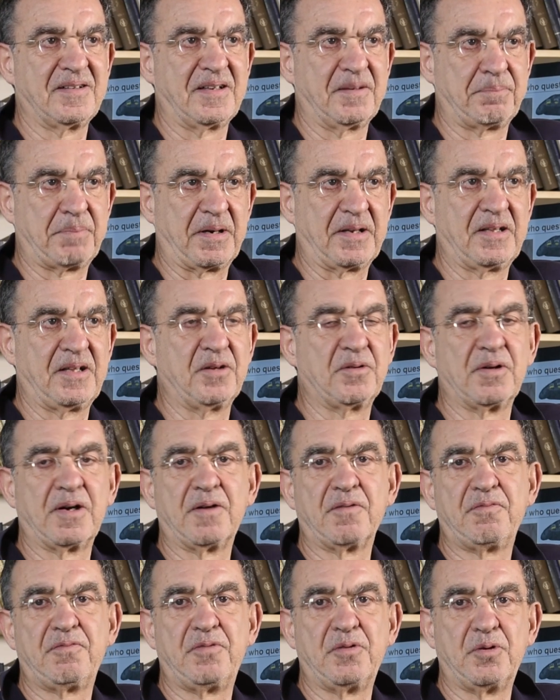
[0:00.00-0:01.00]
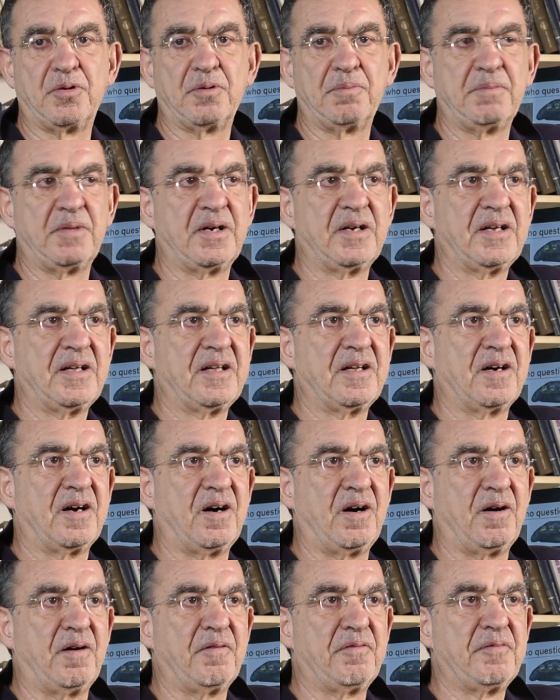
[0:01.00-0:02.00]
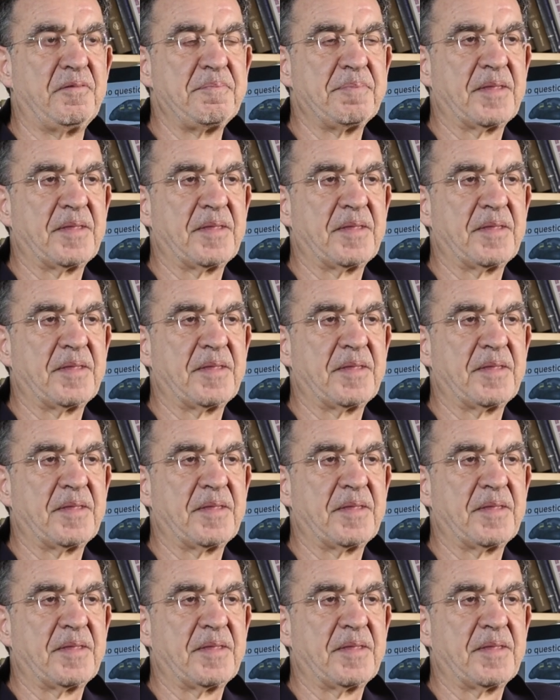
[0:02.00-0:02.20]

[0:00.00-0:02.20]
a particular form of